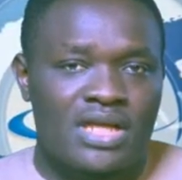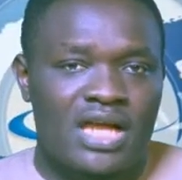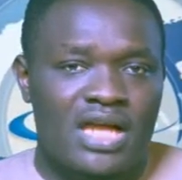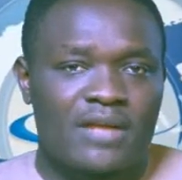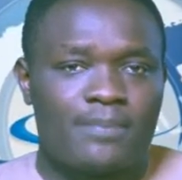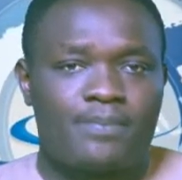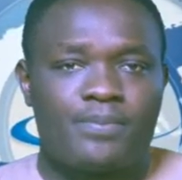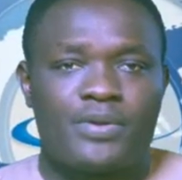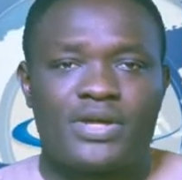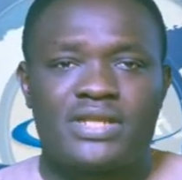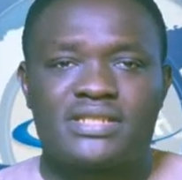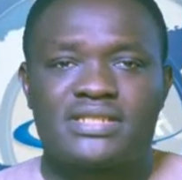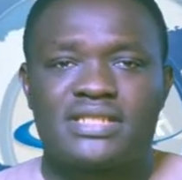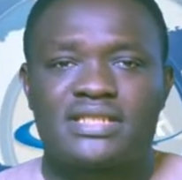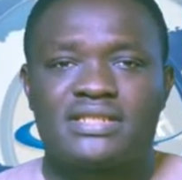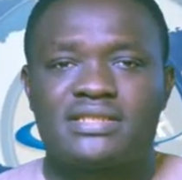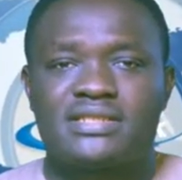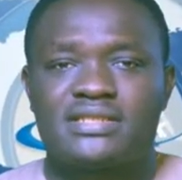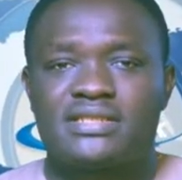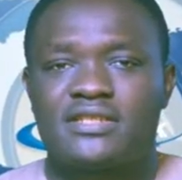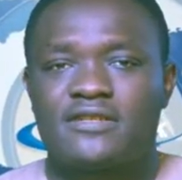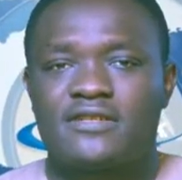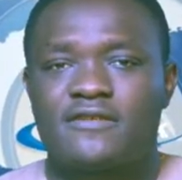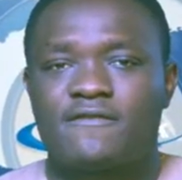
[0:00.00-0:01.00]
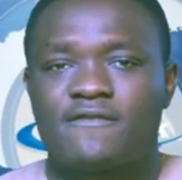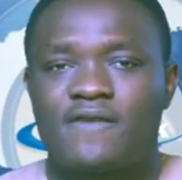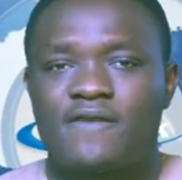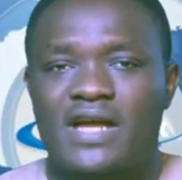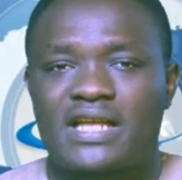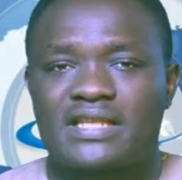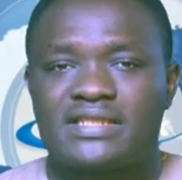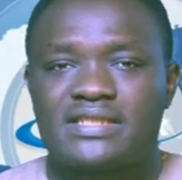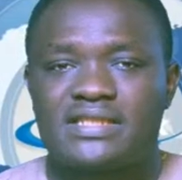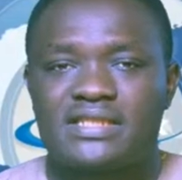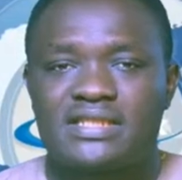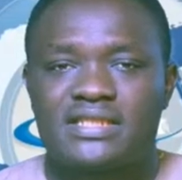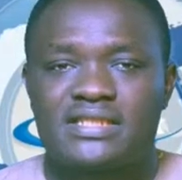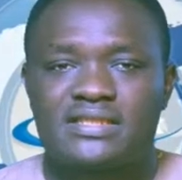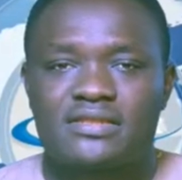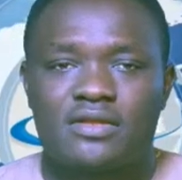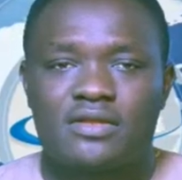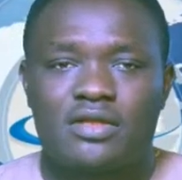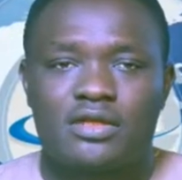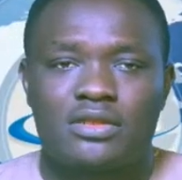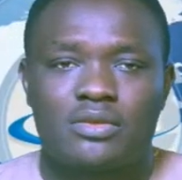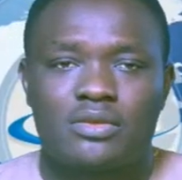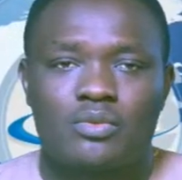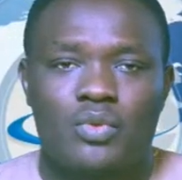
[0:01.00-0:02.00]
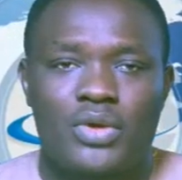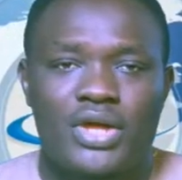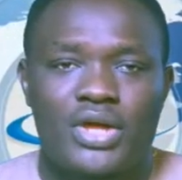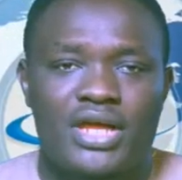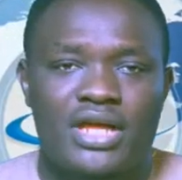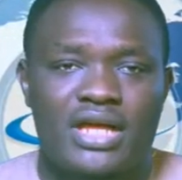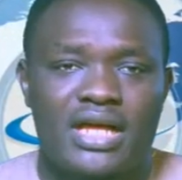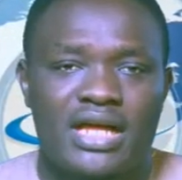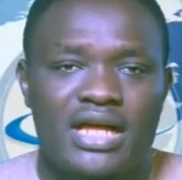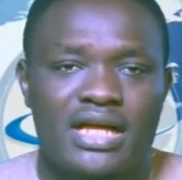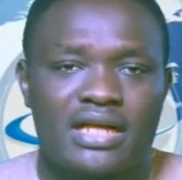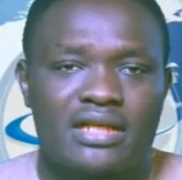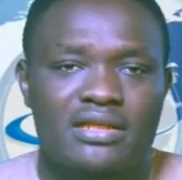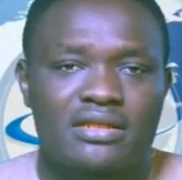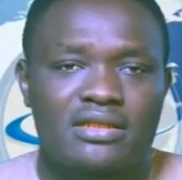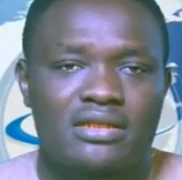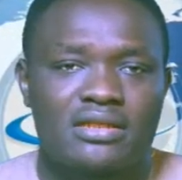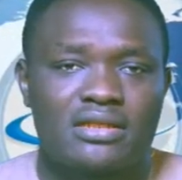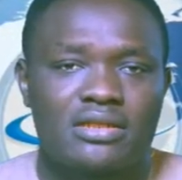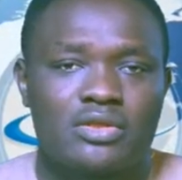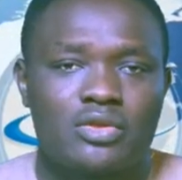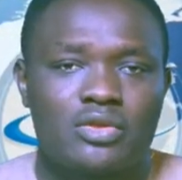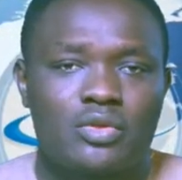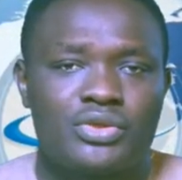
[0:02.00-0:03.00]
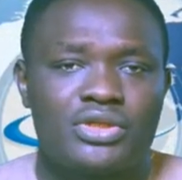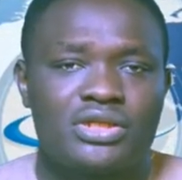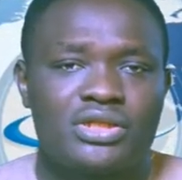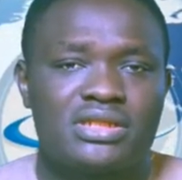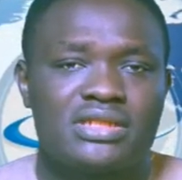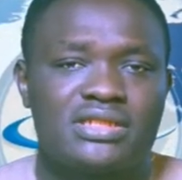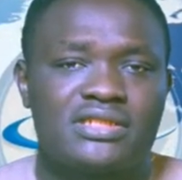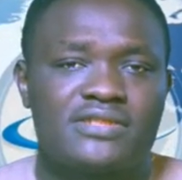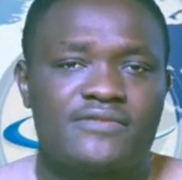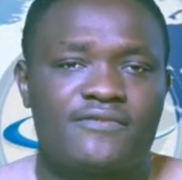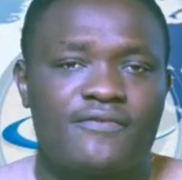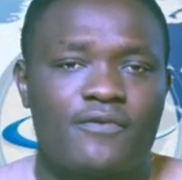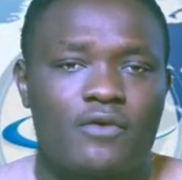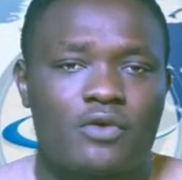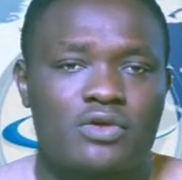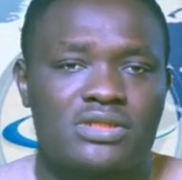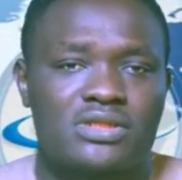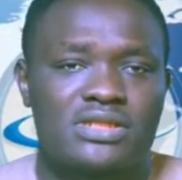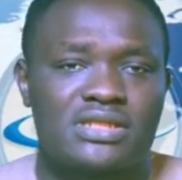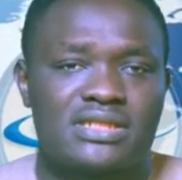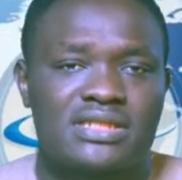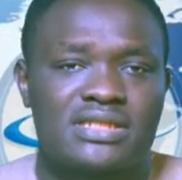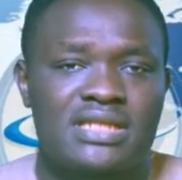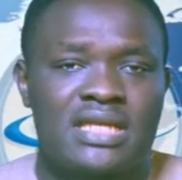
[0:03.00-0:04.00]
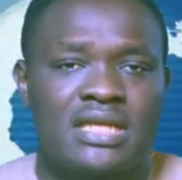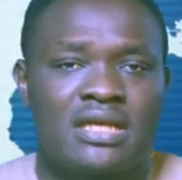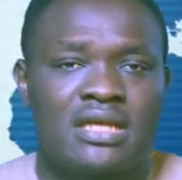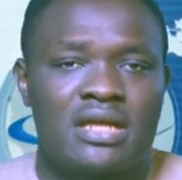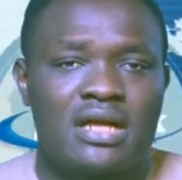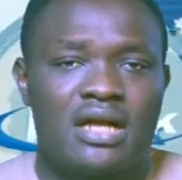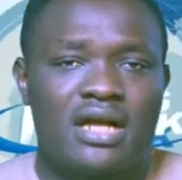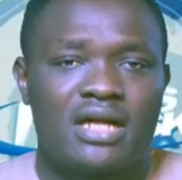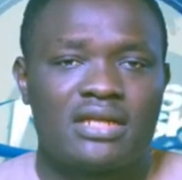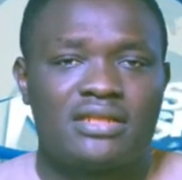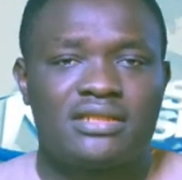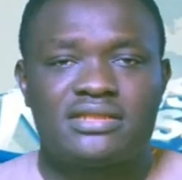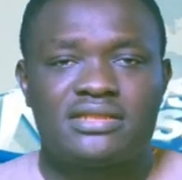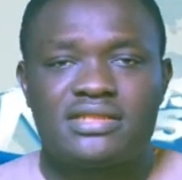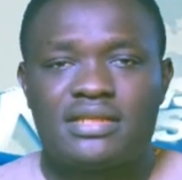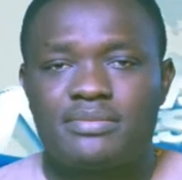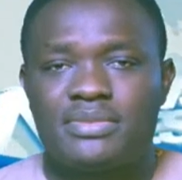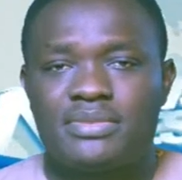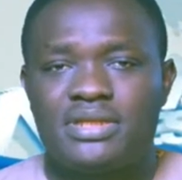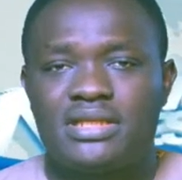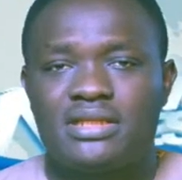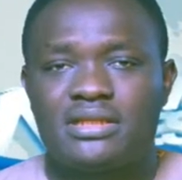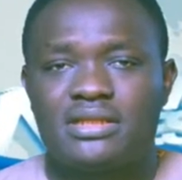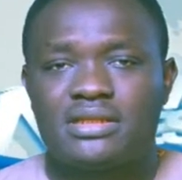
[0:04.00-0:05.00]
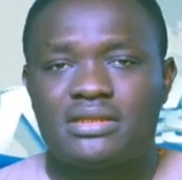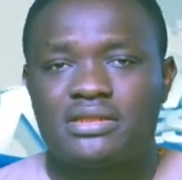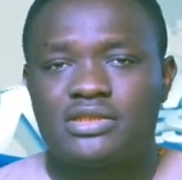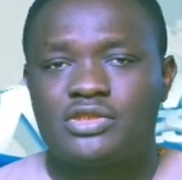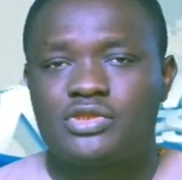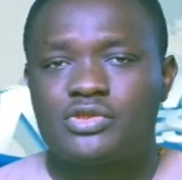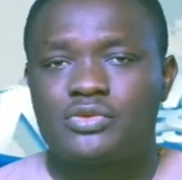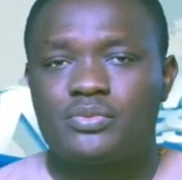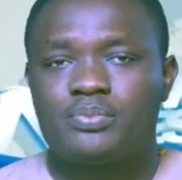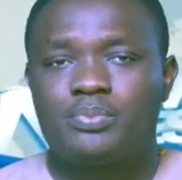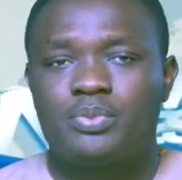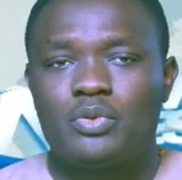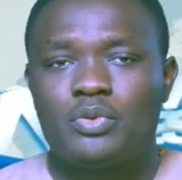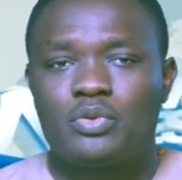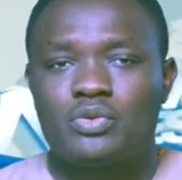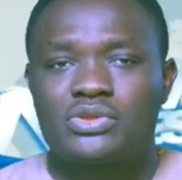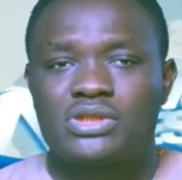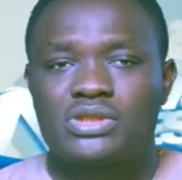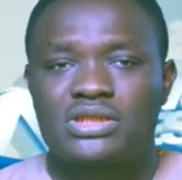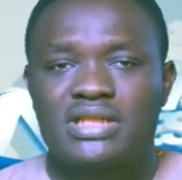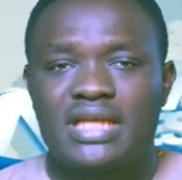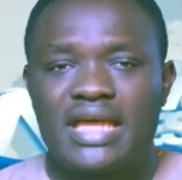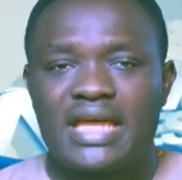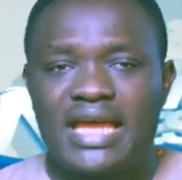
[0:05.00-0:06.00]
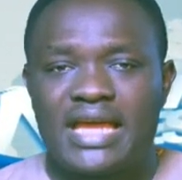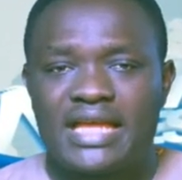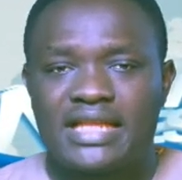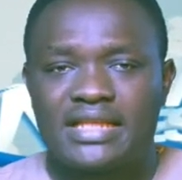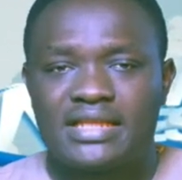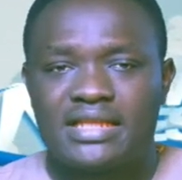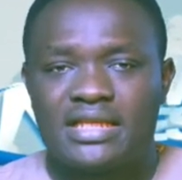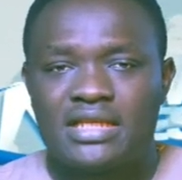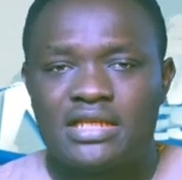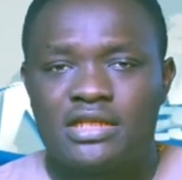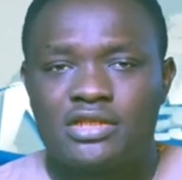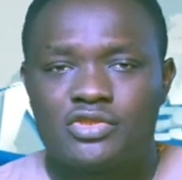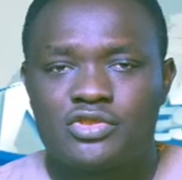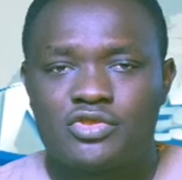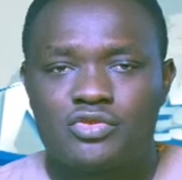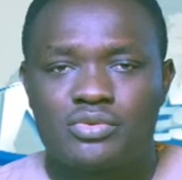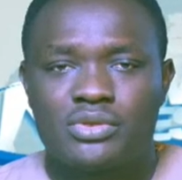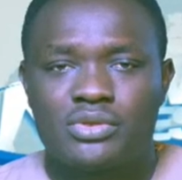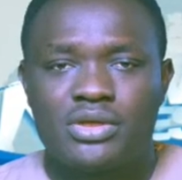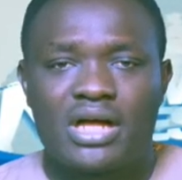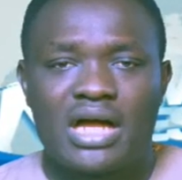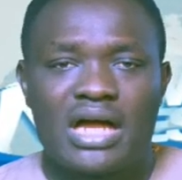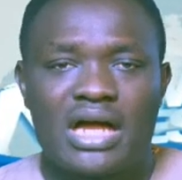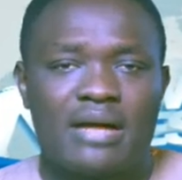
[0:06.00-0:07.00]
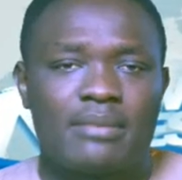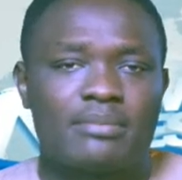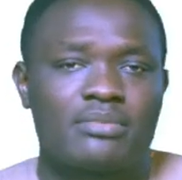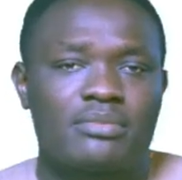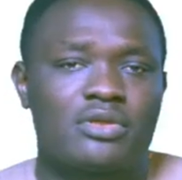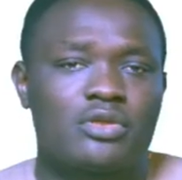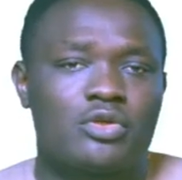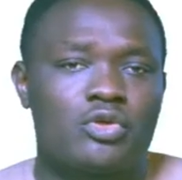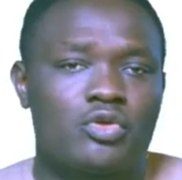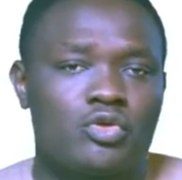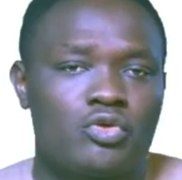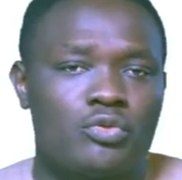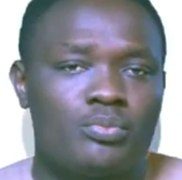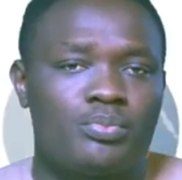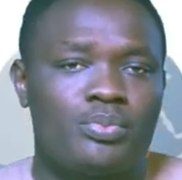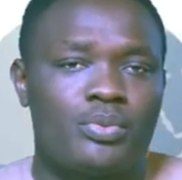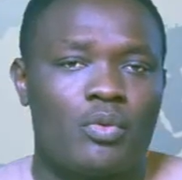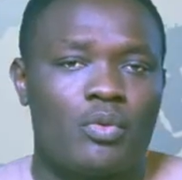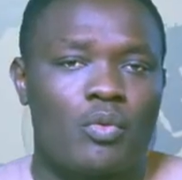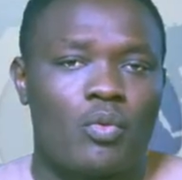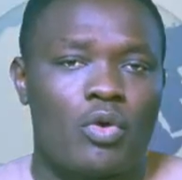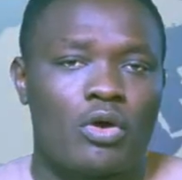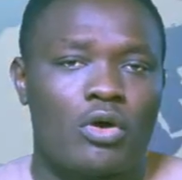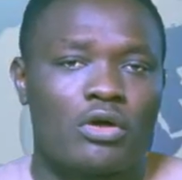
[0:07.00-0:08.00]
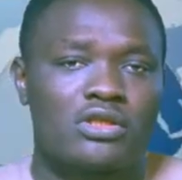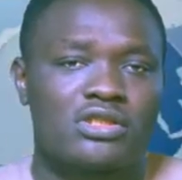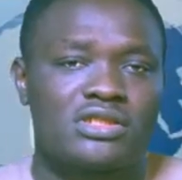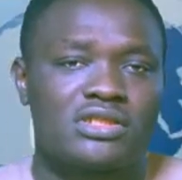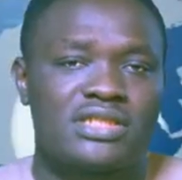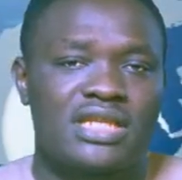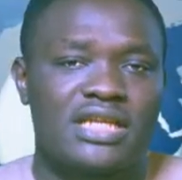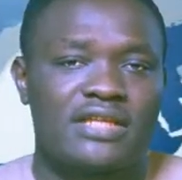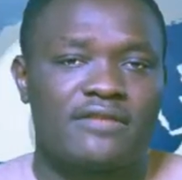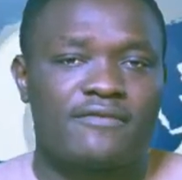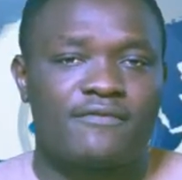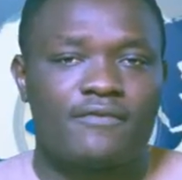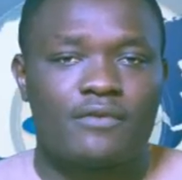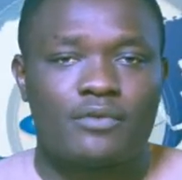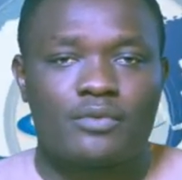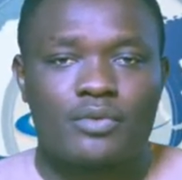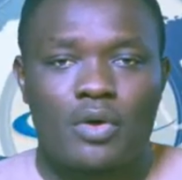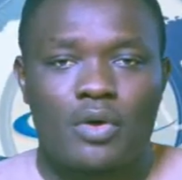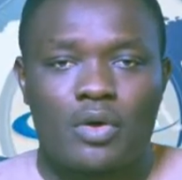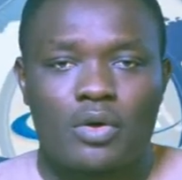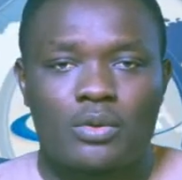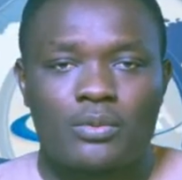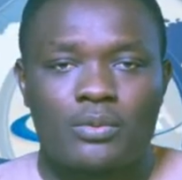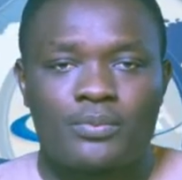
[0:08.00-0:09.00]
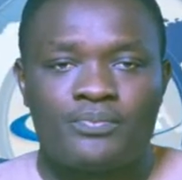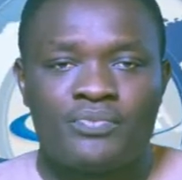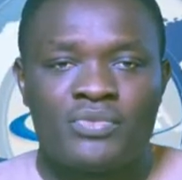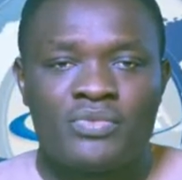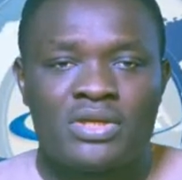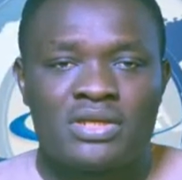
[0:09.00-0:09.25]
At present, the fighting is underway and the loyalist forces are determined to put an end to the armed group once and for all,